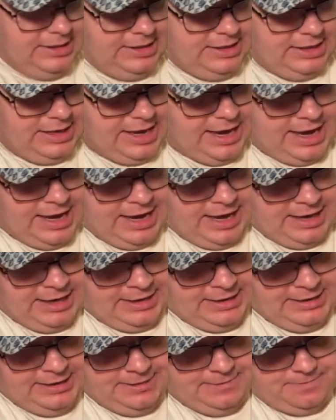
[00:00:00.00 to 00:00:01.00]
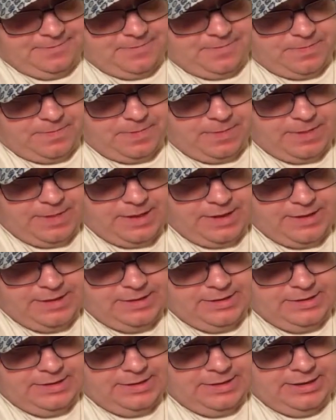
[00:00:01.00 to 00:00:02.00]
And
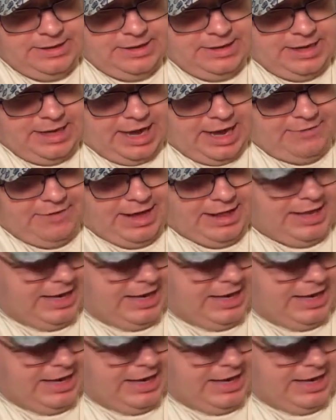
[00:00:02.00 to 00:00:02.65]
I've had that